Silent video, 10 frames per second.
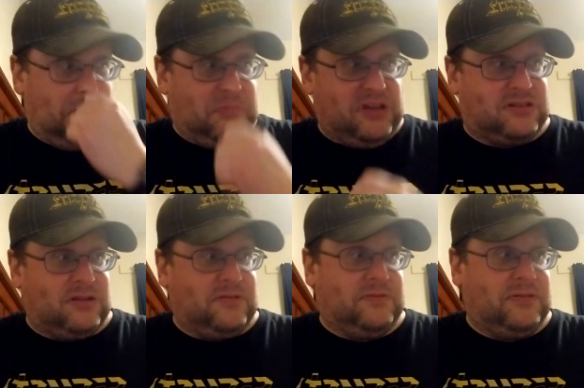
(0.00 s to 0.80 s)
piece
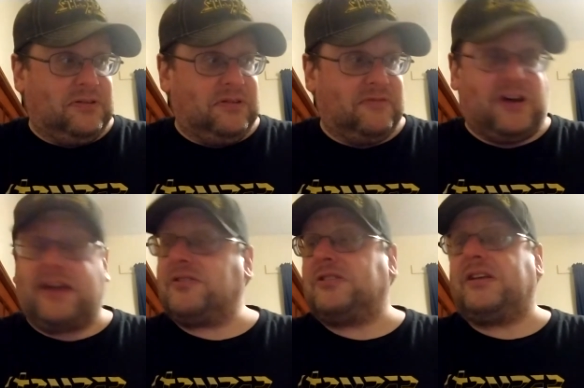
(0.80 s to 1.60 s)
of
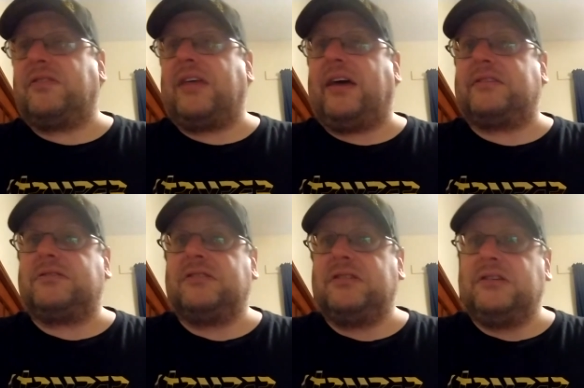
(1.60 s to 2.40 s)
vinyl in that
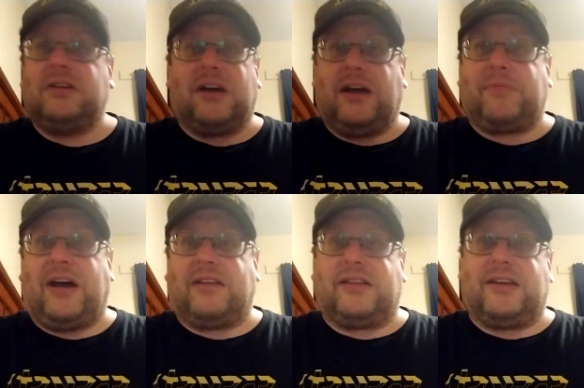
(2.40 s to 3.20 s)
I'm
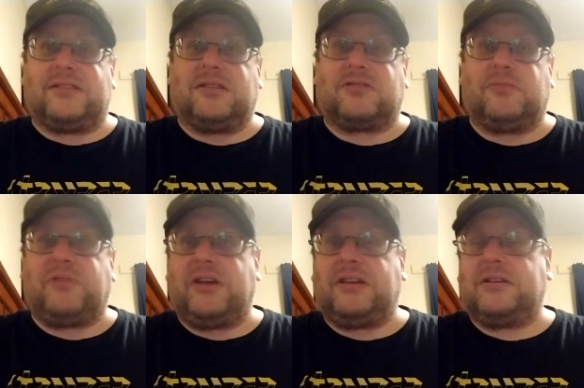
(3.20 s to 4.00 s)
highly
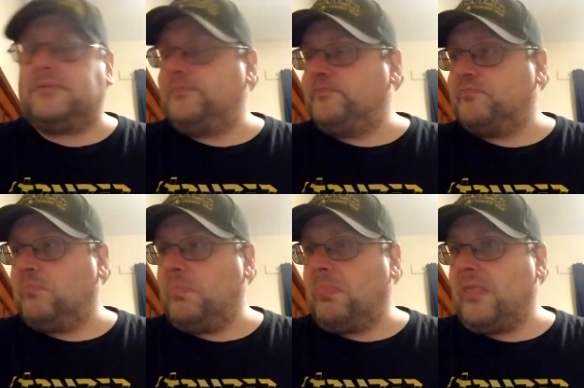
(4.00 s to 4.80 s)
anticipating.
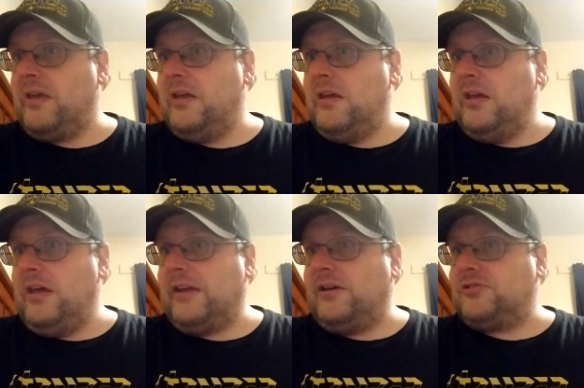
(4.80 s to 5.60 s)

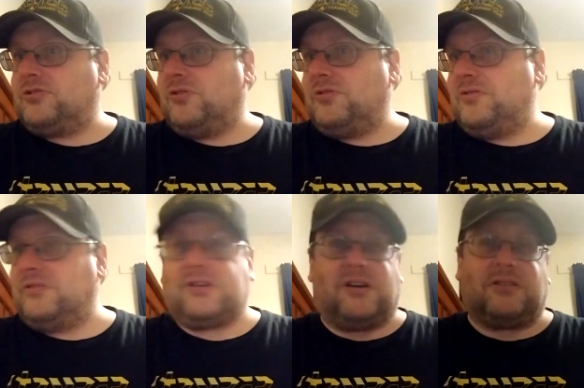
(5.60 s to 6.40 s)
And I'll show you
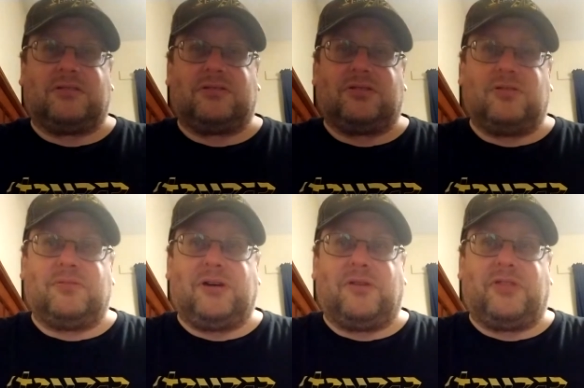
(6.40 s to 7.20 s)
and talk to you
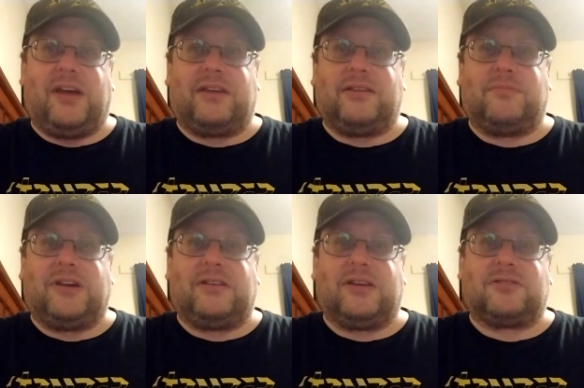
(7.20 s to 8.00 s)
about that in
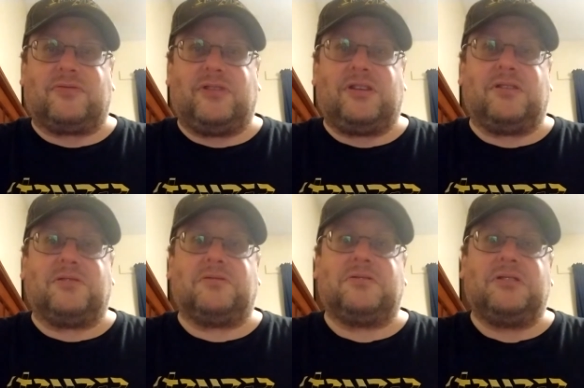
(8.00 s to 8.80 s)
my next
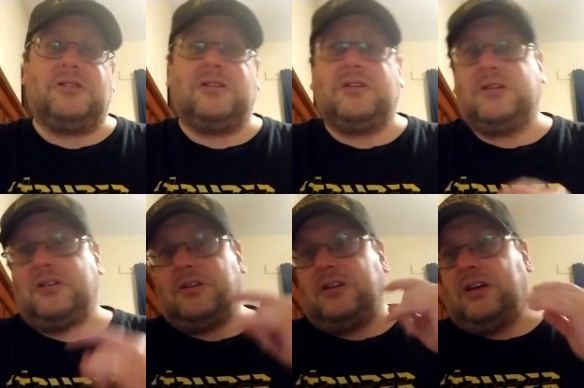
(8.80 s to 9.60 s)
video.
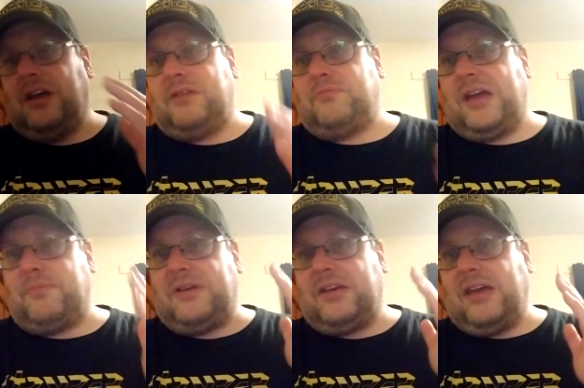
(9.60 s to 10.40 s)
And
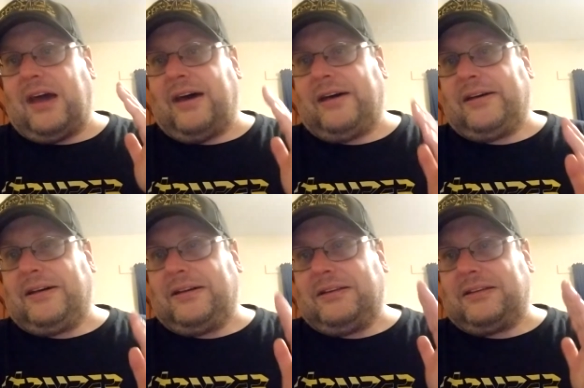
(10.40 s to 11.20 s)
maybe
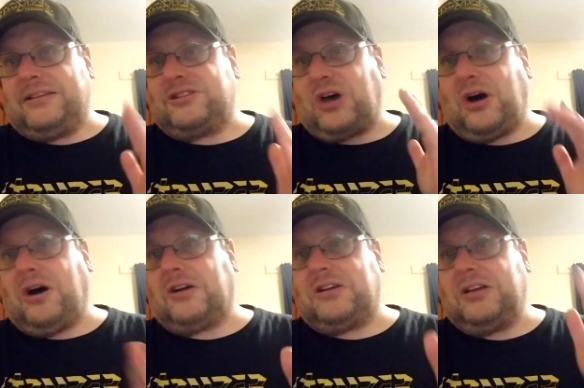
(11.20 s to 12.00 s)
I can
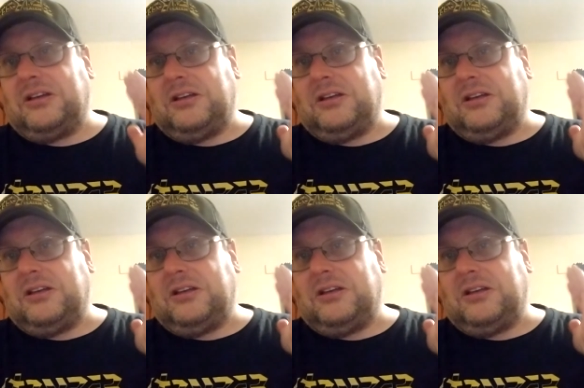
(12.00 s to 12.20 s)
talk